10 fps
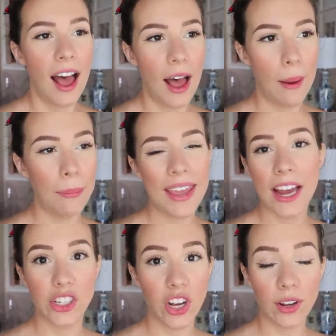Um, but
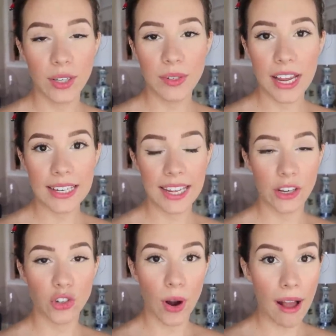yeah, she also does
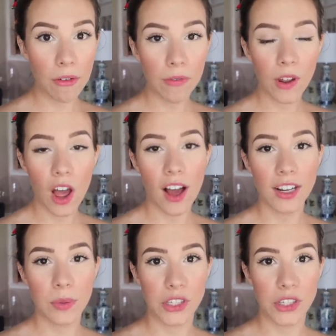like travel blogs,